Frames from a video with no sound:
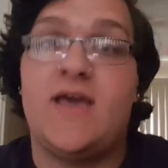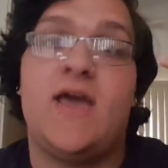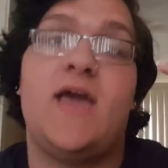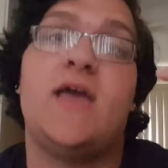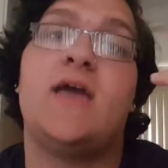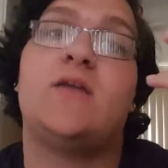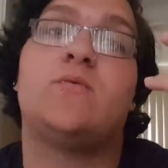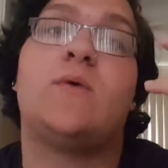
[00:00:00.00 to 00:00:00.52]

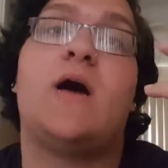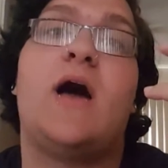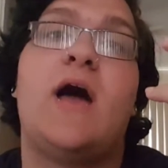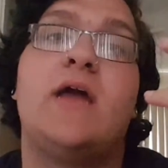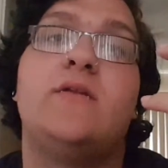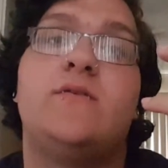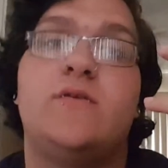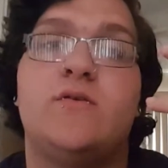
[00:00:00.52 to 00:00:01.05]
And what
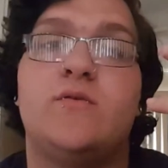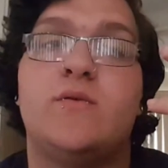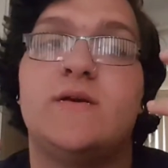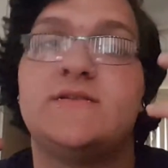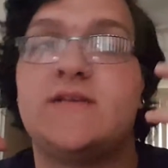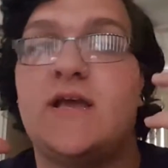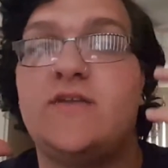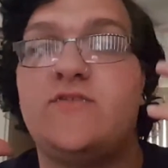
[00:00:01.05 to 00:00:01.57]
I do
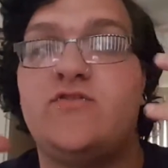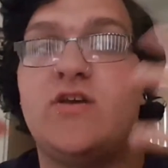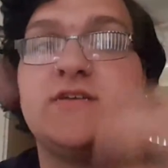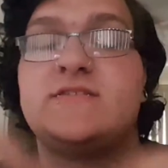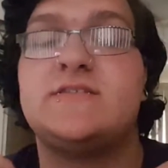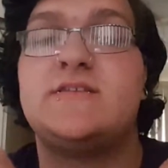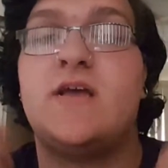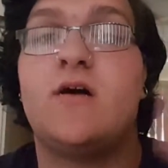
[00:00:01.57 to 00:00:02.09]
is I
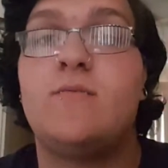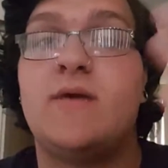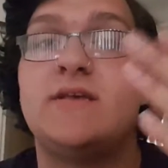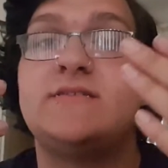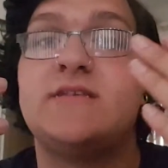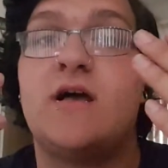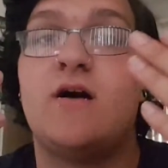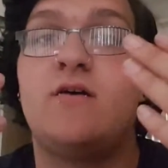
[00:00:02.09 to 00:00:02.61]
just tell
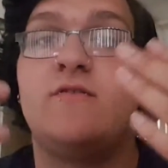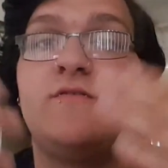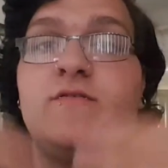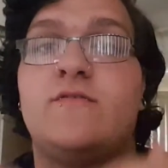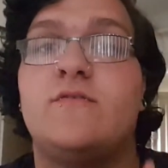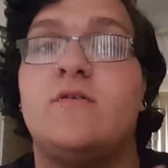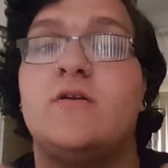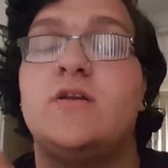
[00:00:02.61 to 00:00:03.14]

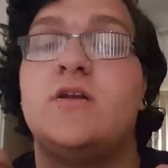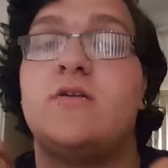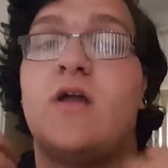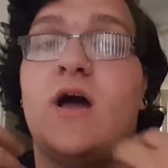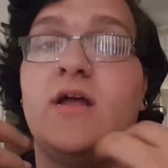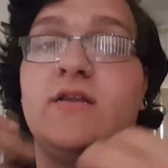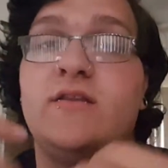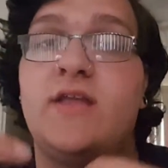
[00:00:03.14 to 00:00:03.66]
myself, you're
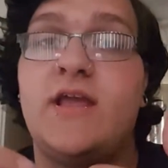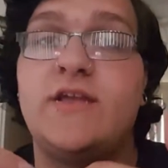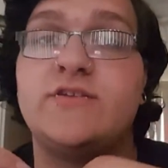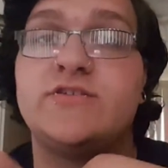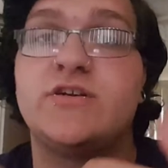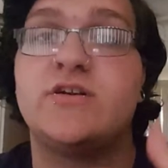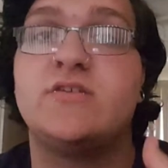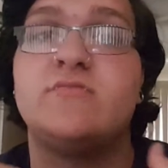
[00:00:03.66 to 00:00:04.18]
not in
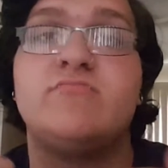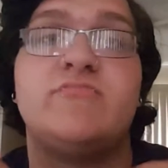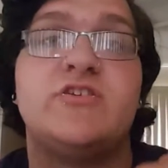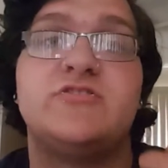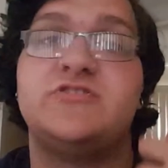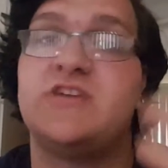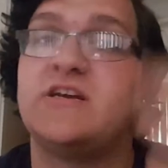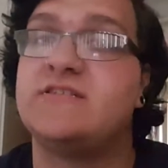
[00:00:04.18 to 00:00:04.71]
danger,
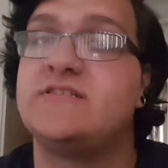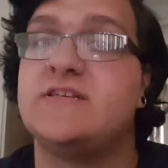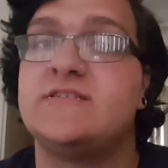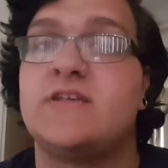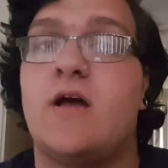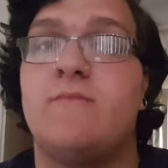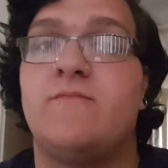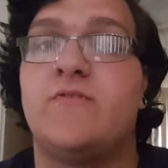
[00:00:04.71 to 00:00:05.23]
you're just
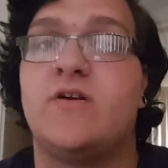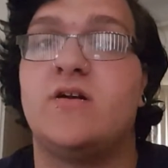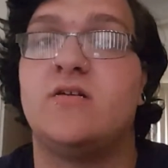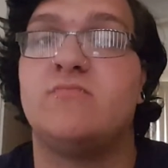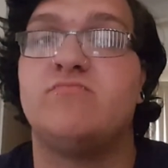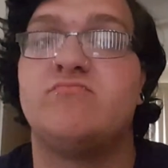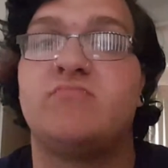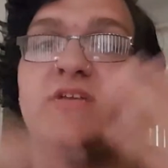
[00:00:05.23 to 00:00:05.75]
discomfort,
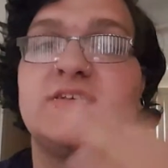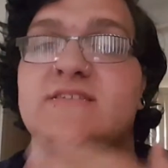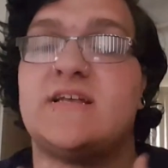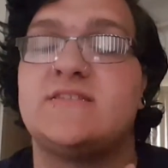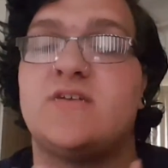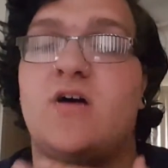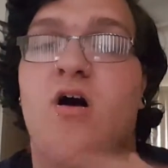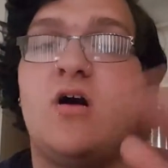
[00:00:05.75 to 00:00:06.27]
because
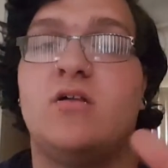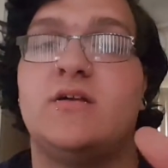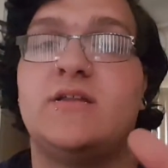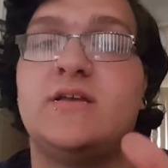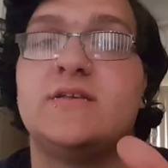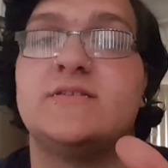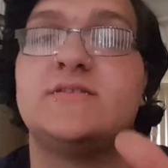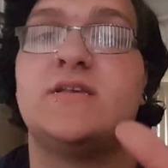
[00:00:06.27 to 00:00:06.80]
that's all it
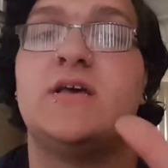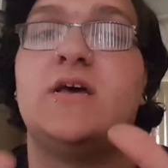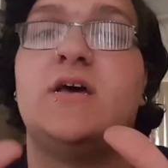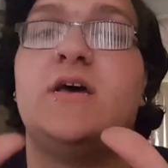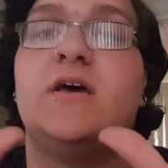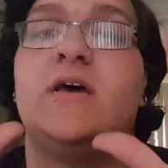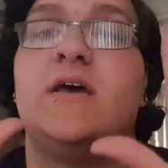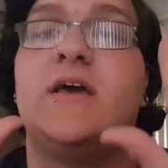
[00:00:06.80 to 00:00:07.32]
is.
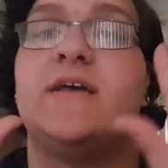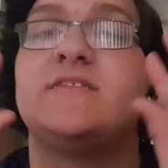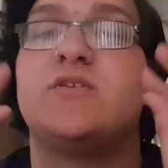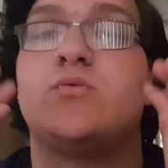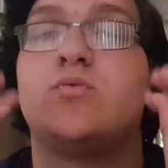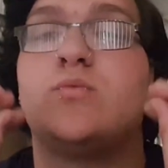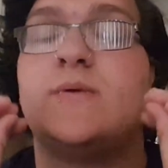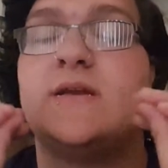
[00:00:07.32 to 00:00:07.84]
It's
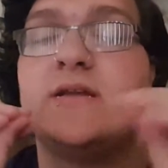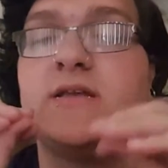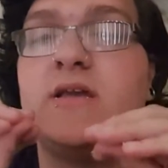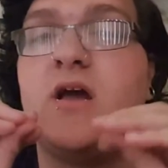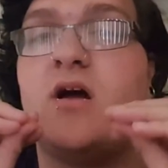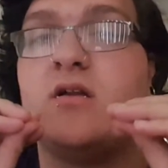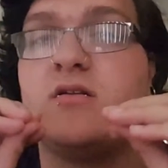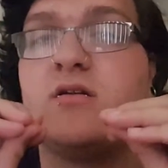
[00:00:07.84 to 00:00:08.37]
a
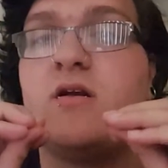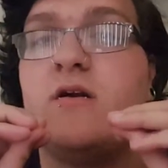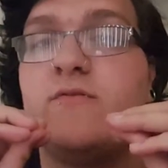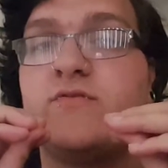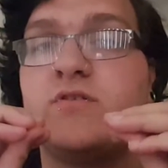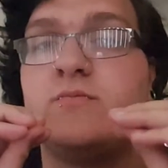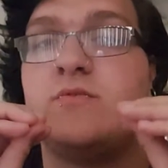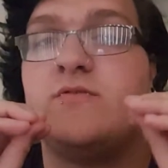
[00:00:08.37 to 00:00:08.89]
really
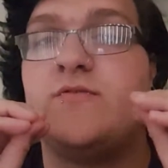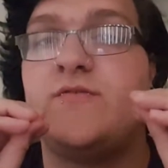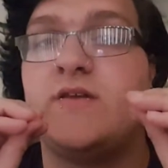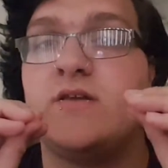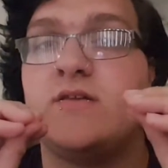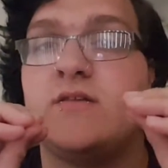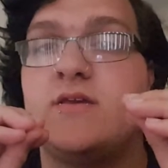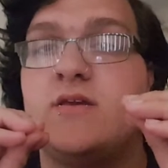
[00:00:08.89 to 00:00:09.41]
uncomfortable
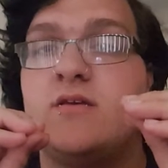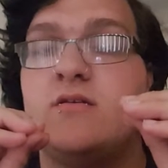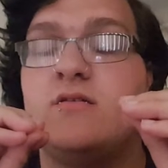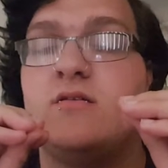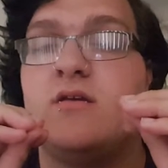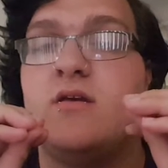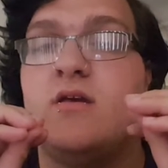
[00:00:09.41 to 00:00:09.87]
feeling